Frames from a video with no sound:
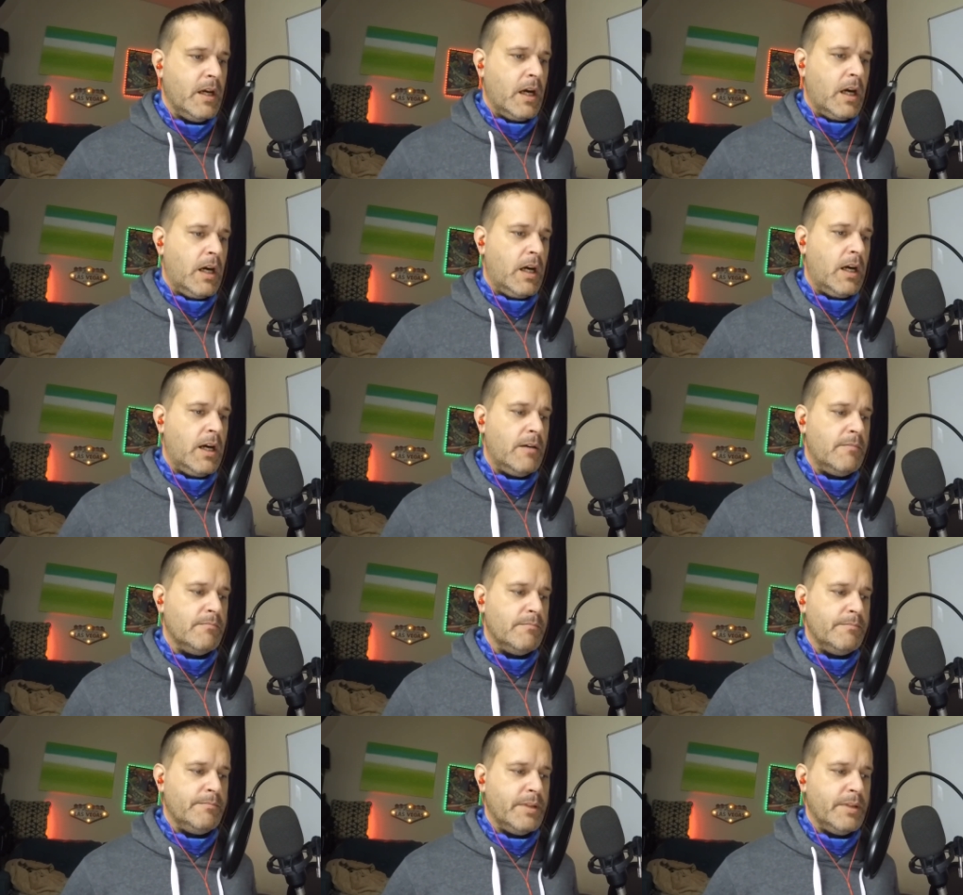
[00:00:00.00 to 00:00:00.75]

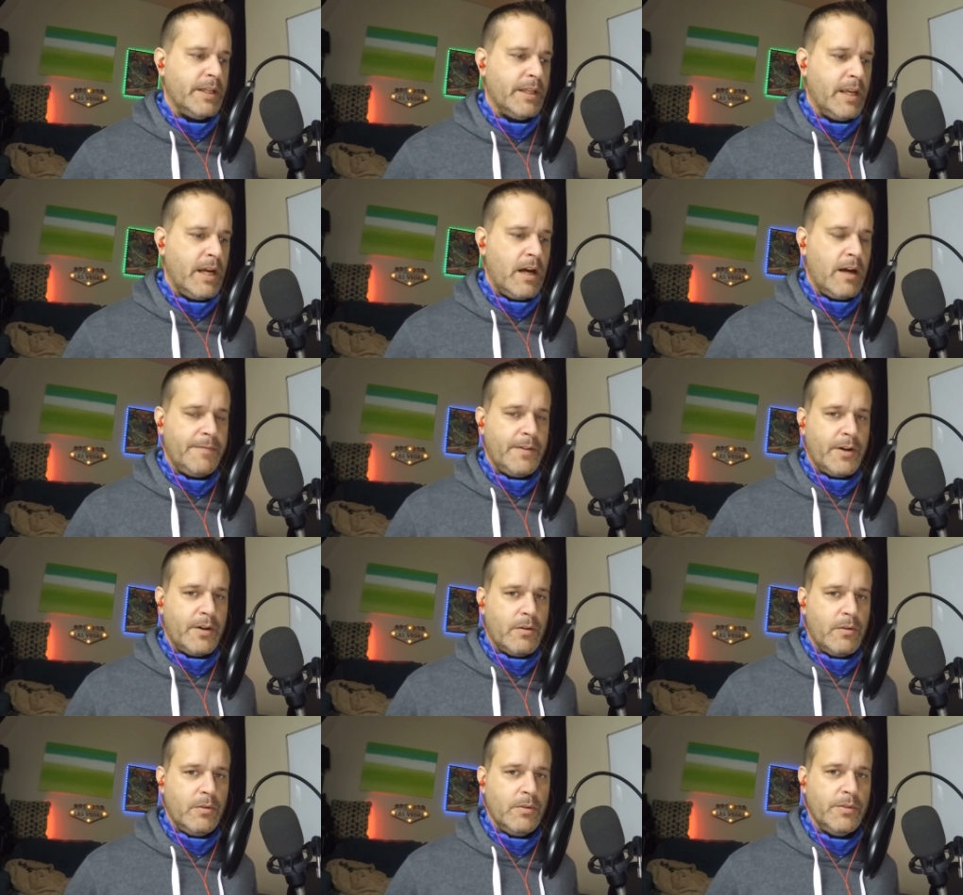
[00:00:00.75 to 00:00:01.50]
But yeah, if
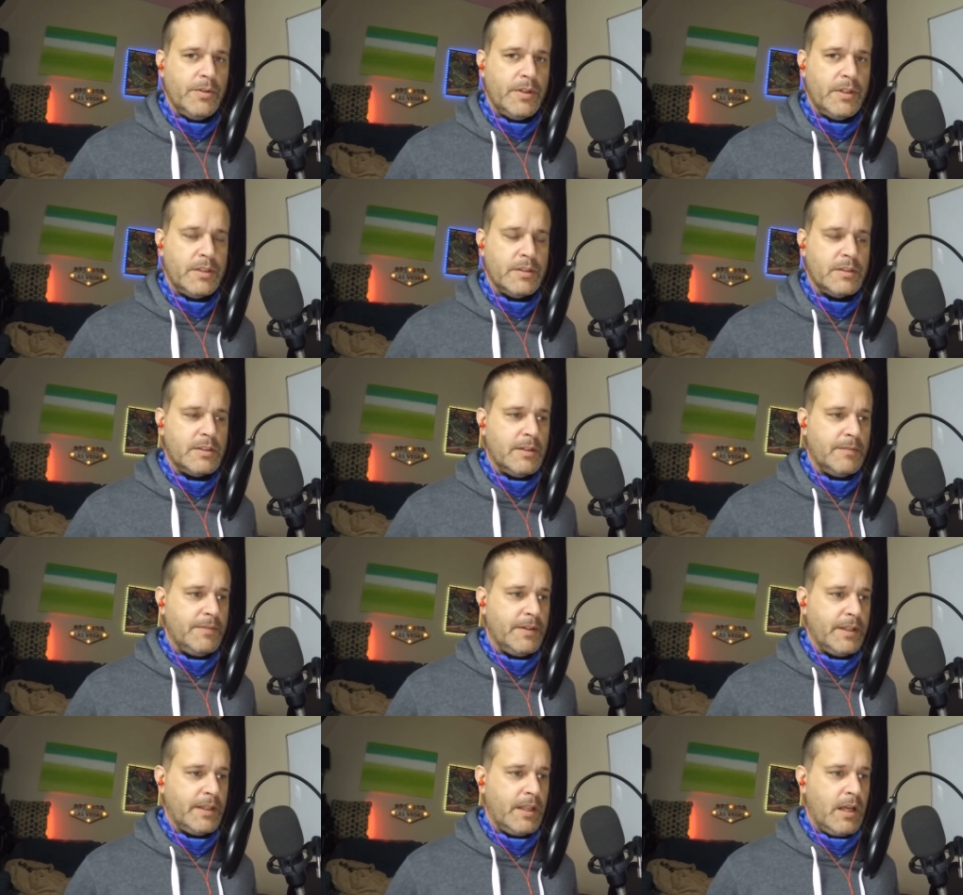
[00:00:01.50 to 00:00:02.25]
you're older and
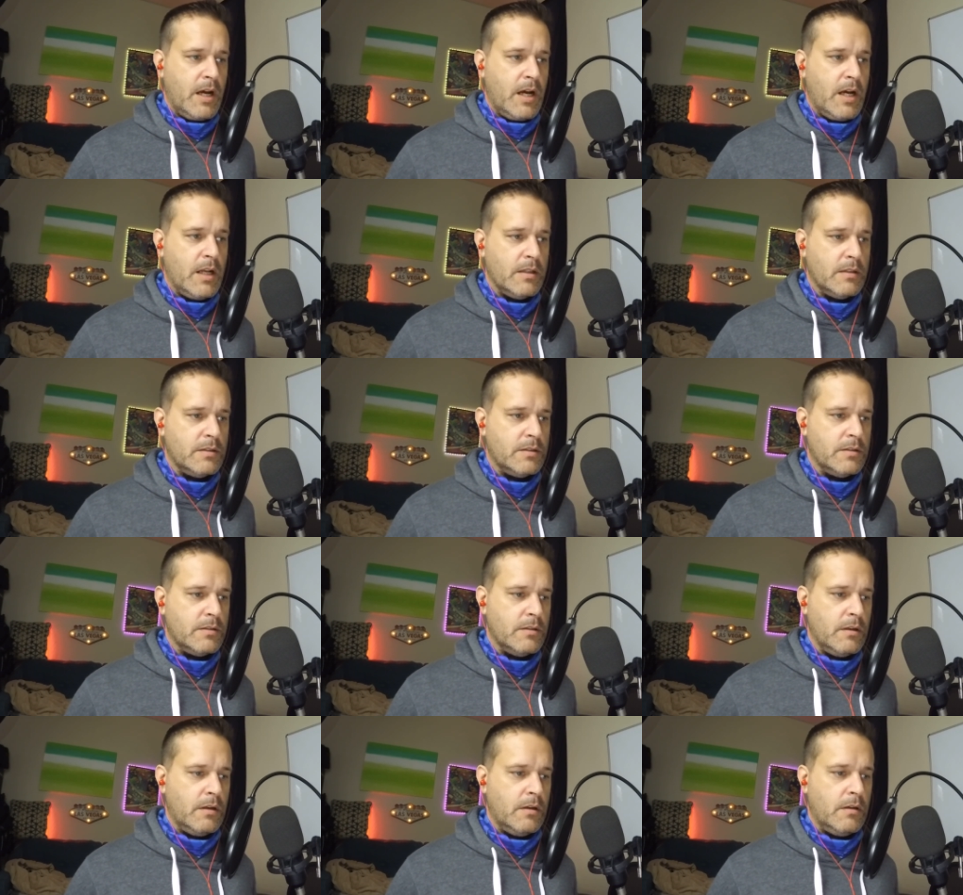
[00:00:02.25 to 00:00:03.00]
stuff like that,
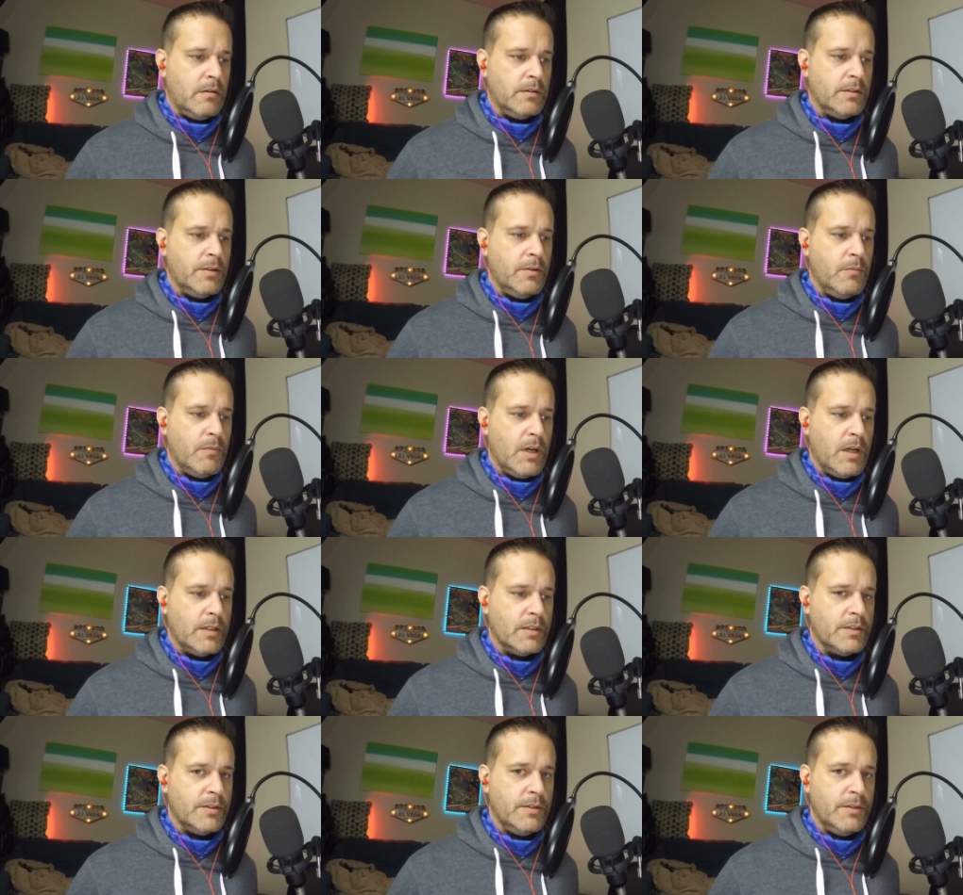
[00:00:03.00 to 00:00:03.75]
so you
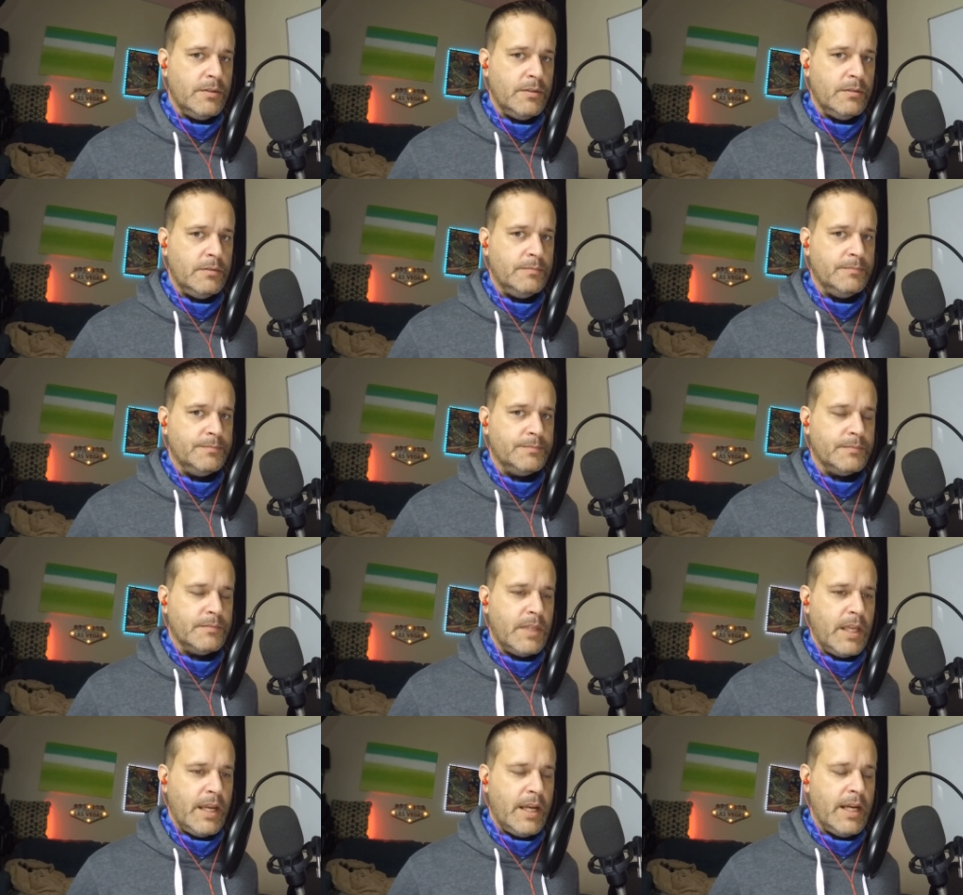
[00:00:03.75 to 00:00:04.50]
want to
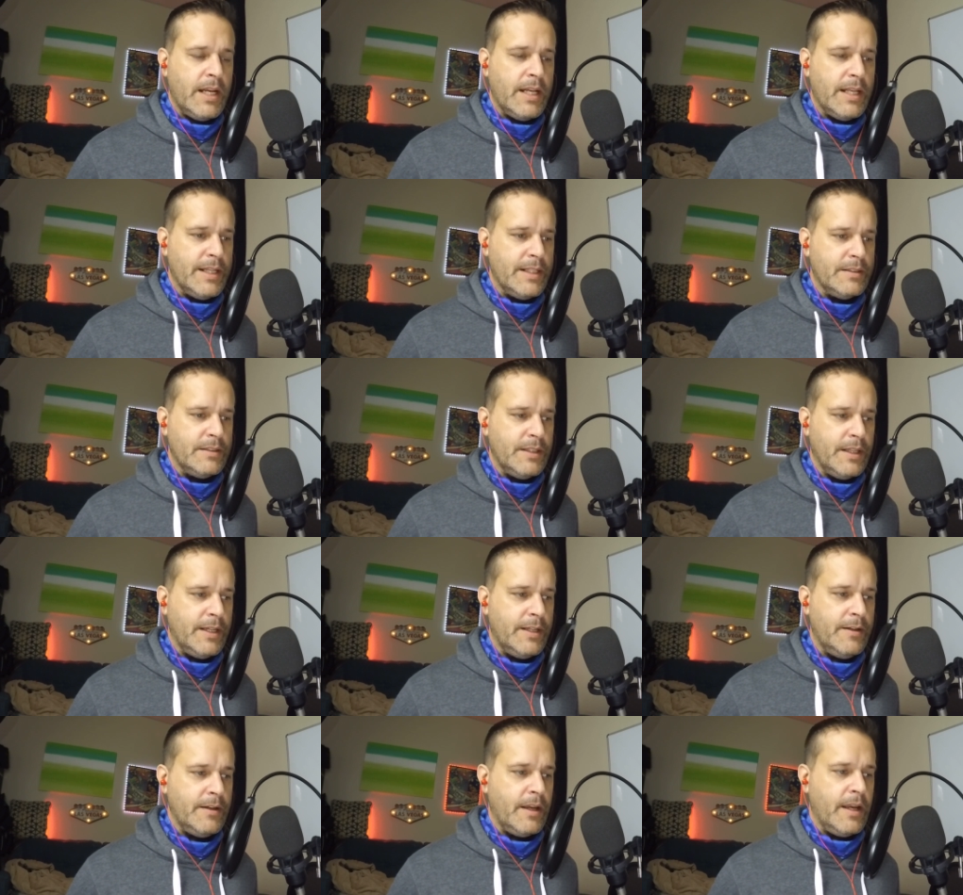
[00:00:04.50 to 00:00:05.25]
take it
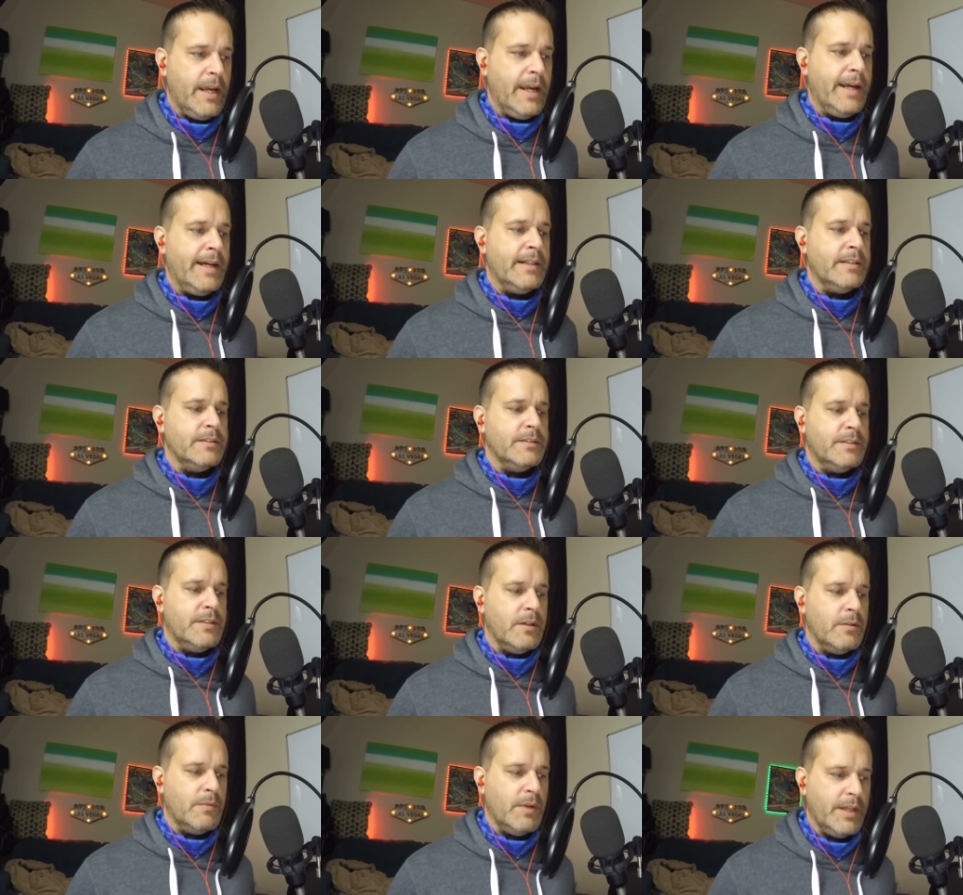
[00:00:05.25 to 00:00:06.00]
easy and
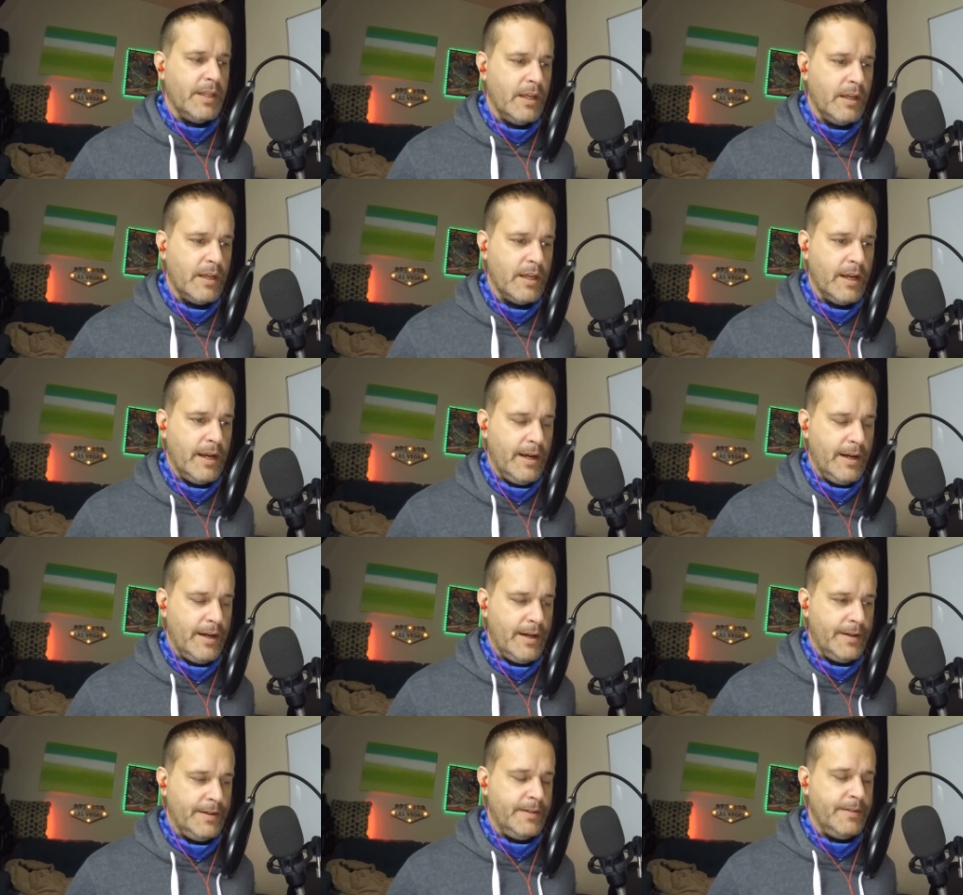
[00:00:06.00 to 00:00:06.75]
do what you
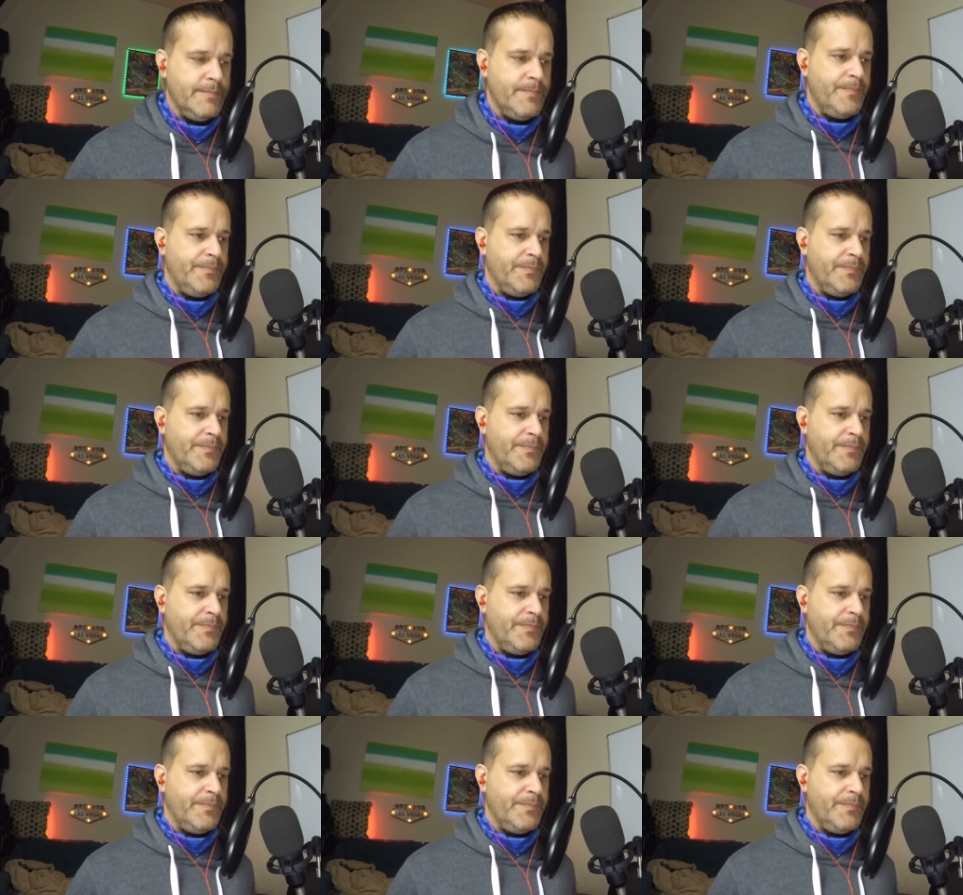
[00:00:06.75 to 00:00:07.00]
can.